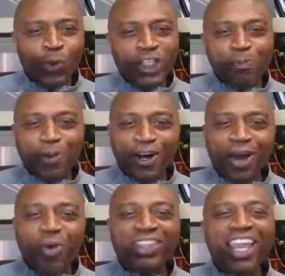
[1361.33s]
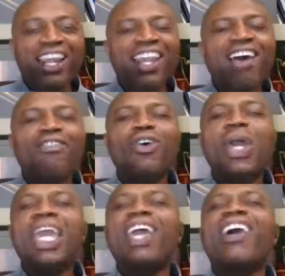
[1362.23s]
Respond with a
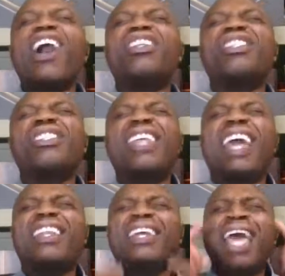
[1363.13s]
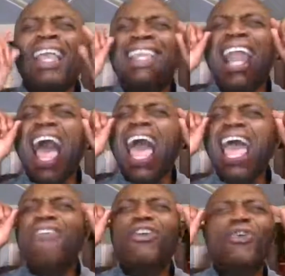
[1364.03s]
level-headed understanding that I
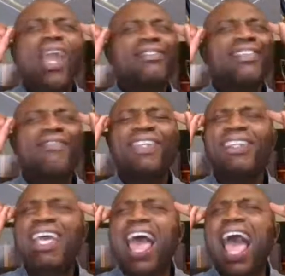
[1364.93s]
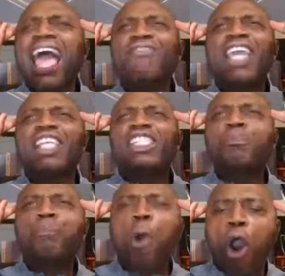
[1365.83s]
have creativity that I have yet
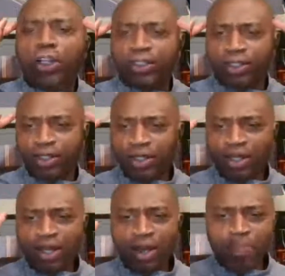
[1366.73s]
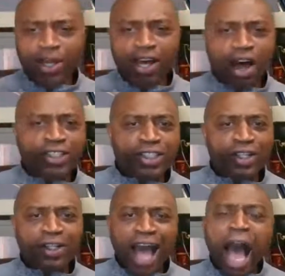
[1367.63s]
sparked because
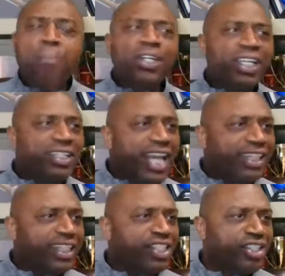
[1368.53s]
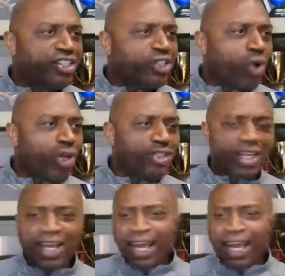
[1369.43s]
I'm connected to the source.